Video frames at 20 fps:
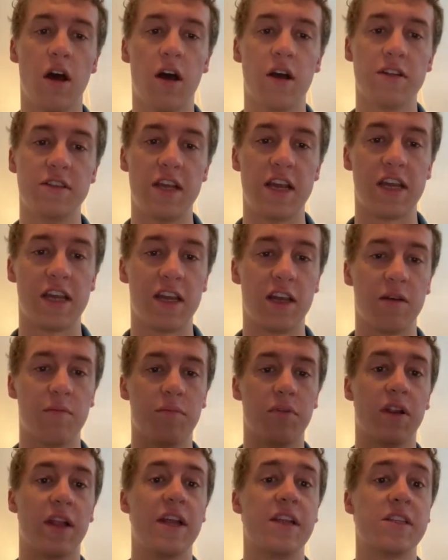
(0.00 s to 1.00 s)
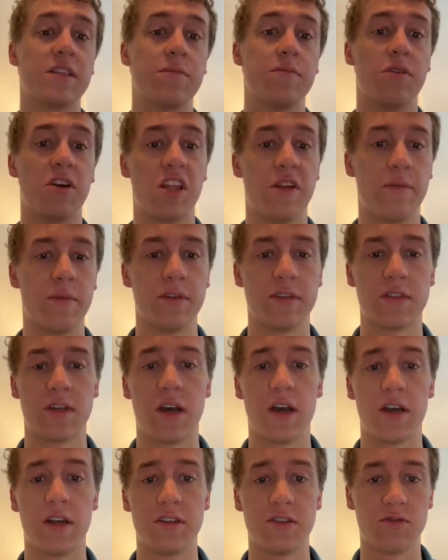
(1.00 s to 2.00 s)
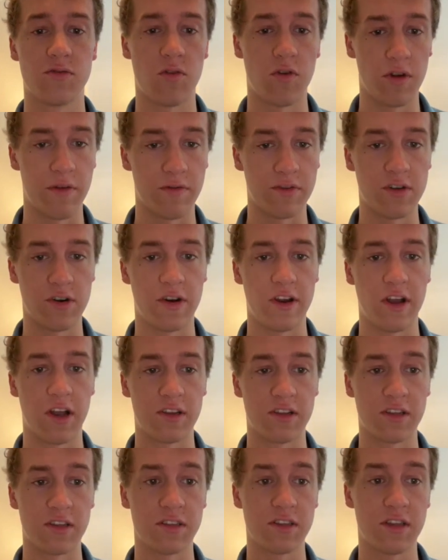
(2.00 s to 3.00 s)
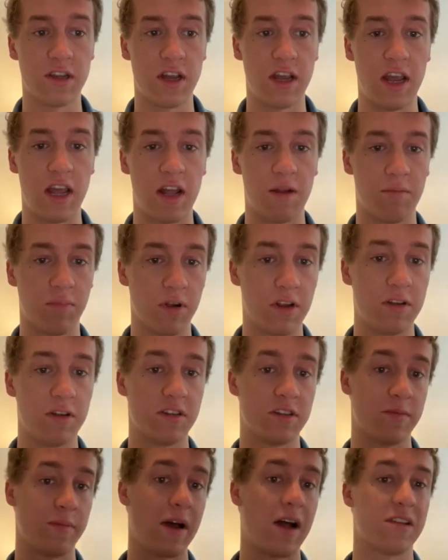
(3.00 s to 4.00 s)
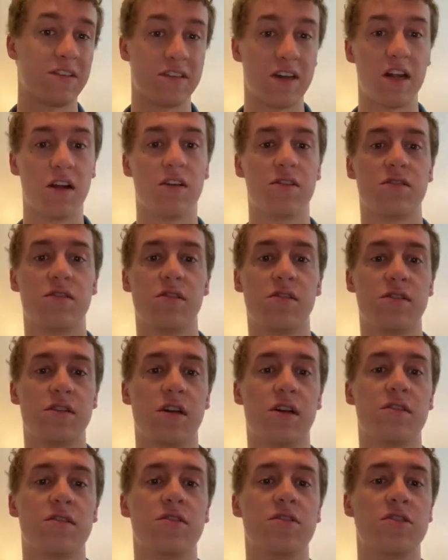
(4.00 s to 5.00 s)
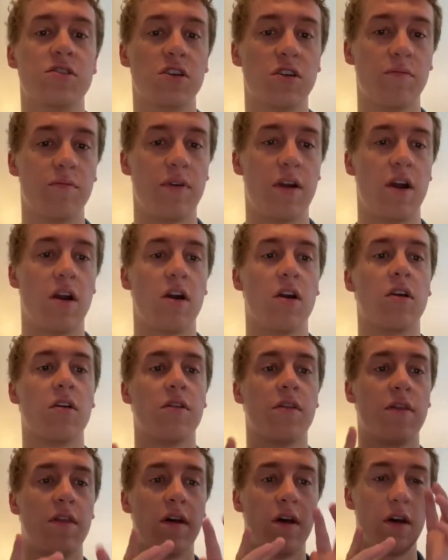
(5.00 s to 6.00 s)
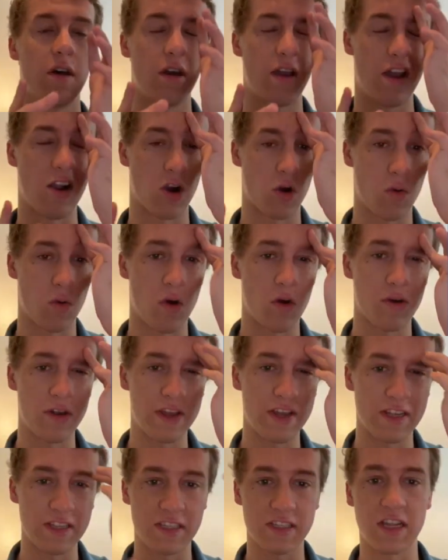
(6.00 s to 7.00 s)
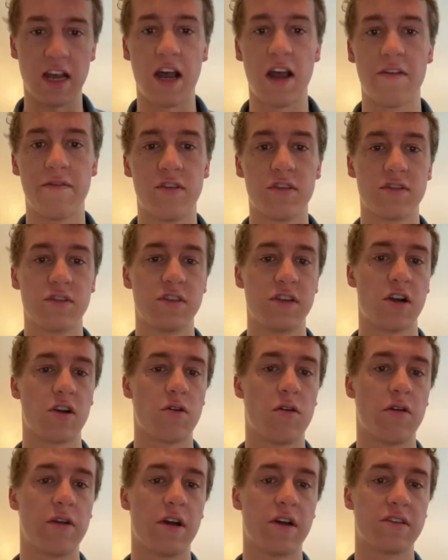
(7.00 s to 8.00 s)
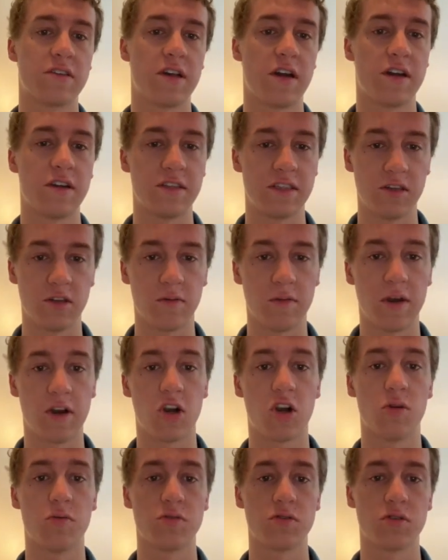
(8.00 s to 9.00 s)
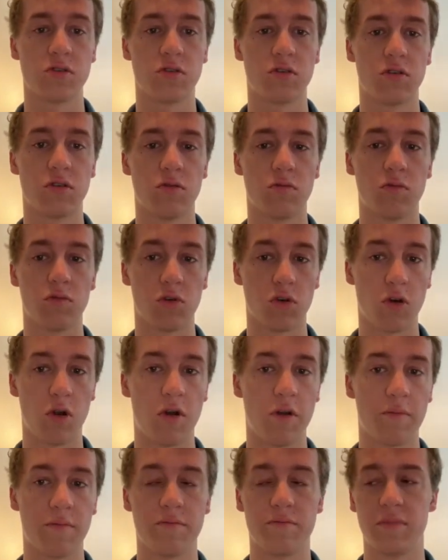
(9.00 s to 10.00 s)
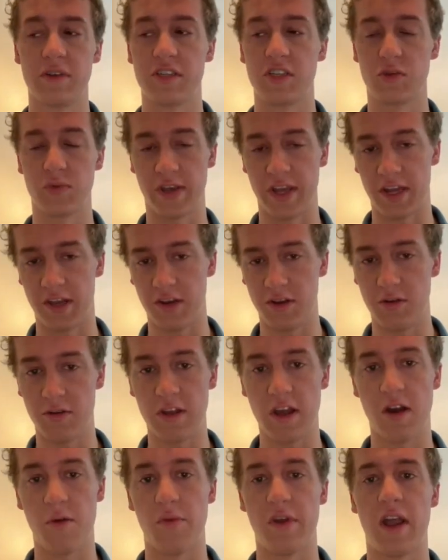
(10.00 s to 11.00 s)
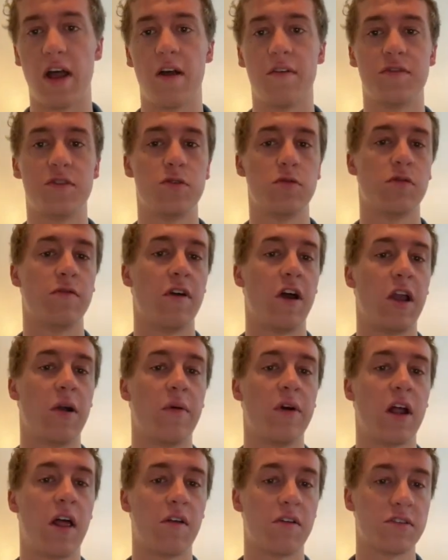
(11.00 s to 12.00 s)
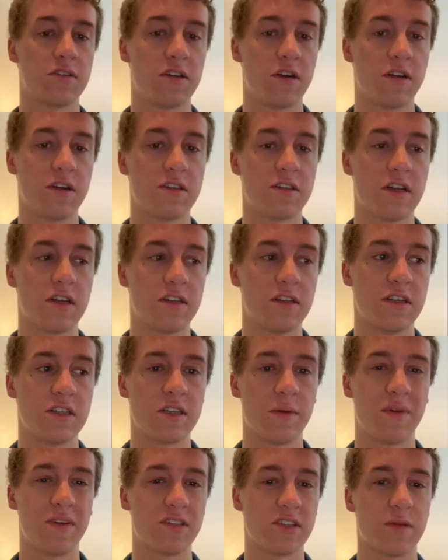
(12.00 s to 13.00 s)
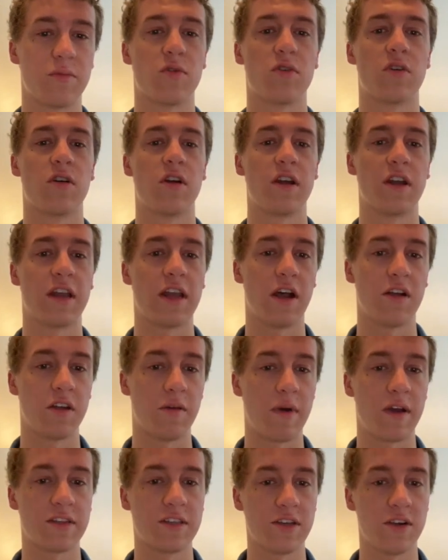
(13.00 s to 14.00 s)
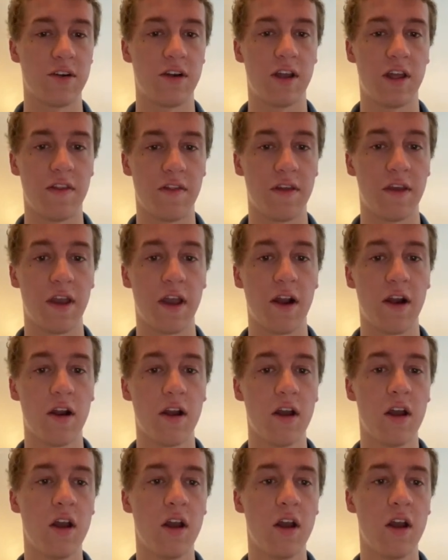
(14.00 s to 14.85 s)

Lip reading: taking plates and putting them inside sorority and fraternity houses and placing them outside also those houses to compare the air quality inside versus the air quality outside and see what microbes were growing. But since we can't do that, we have to evaluate other studies that did something similar in counting bacteria in the air.